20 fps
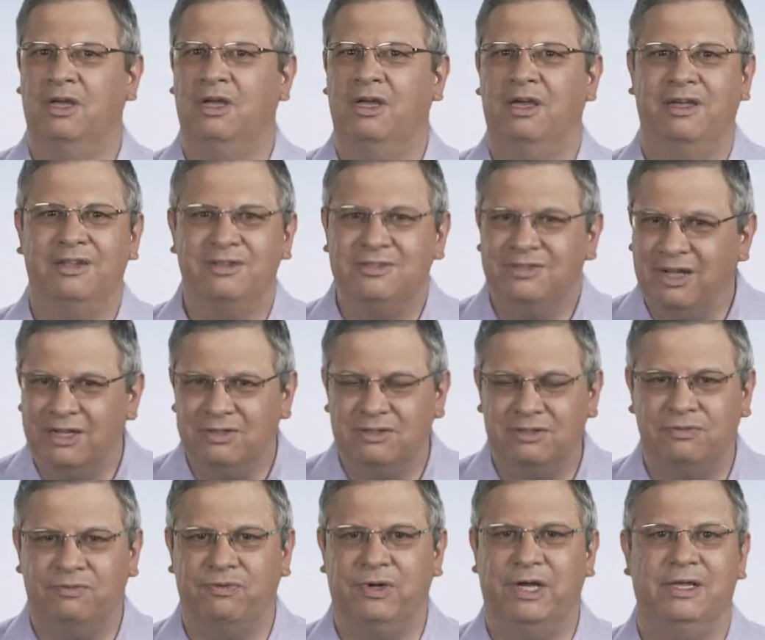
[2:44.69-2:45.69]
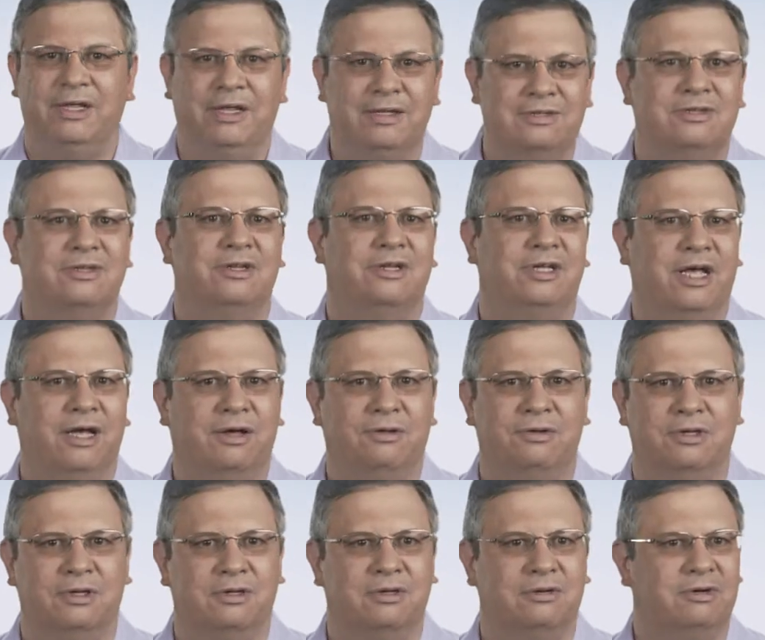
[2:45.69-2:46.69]
And it's not just finance and
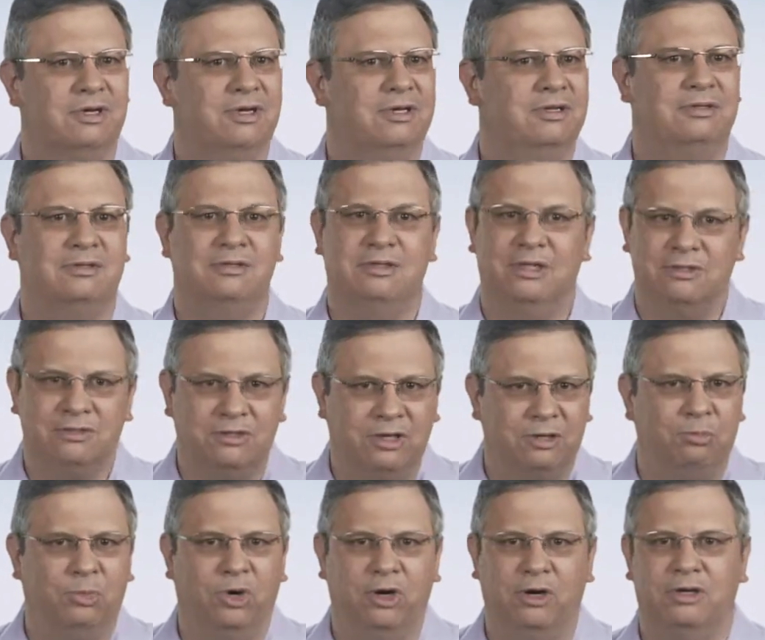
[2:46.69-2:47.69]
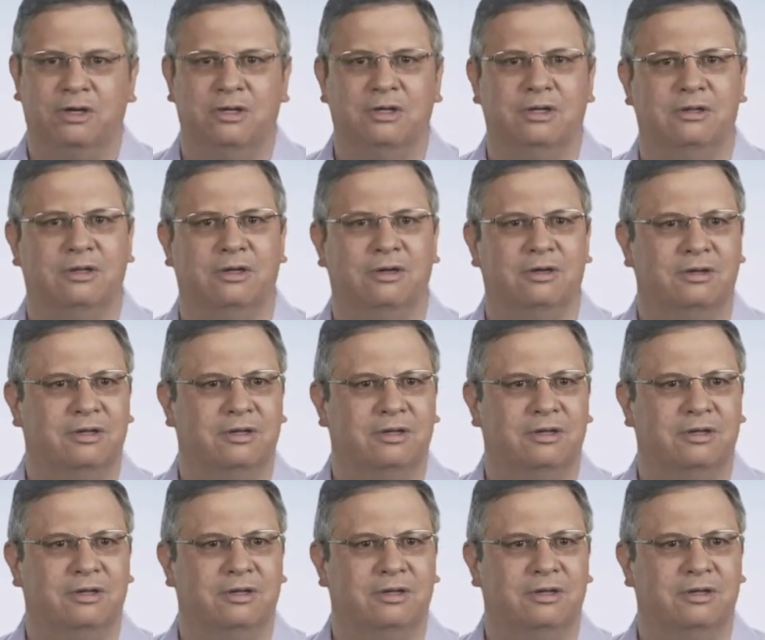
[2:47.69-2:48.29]
accounting, right? It's things like marketing that